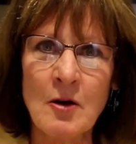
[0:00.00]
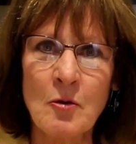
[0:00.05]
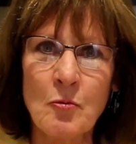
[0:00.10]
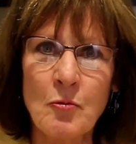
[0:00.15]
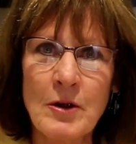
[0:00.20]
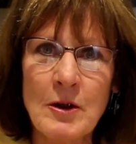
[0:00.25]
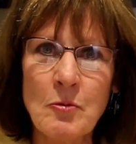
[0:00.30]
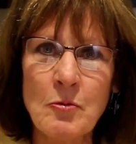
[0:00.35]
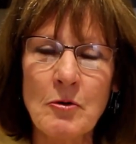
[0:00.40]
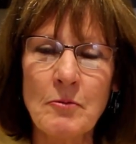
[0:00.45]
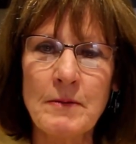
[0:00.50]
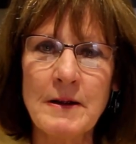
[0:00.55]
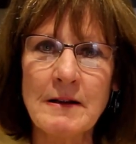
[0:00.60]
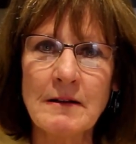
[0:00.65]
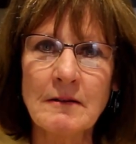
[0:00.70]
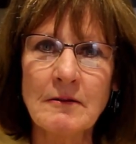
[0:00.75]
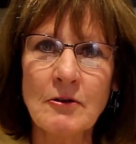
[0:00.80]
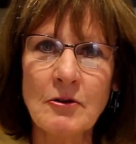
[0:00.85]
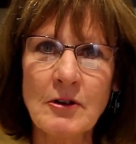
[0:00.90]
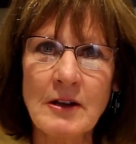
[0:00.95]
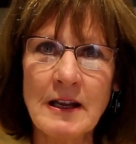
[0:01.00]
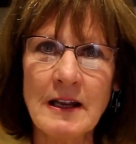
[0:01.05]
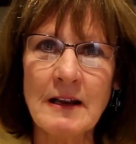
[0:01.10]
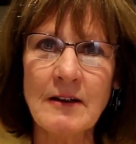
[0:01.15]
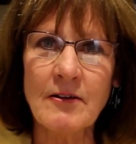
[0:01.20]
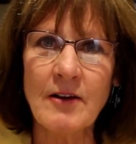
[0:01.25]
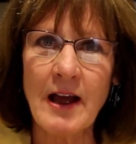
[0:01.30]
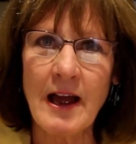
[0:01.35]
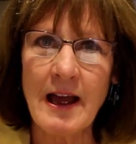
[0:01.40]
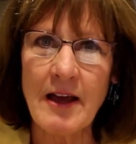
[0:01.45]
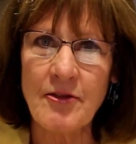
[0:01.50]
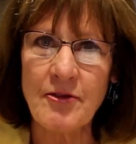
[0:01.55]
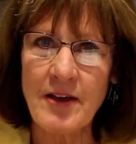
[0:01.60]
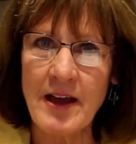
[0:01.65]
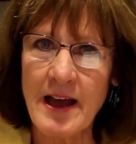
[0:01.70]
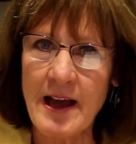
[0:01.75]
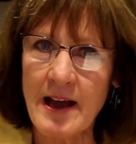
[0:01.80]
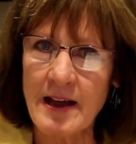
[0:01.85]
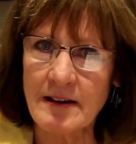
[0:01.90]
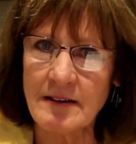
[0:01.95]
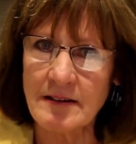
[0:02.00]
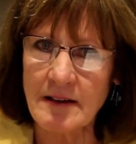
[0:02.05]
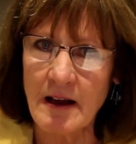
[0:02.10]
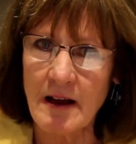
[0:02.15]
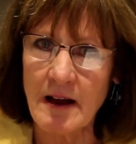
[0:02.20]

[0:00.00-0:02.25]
We will be looking at that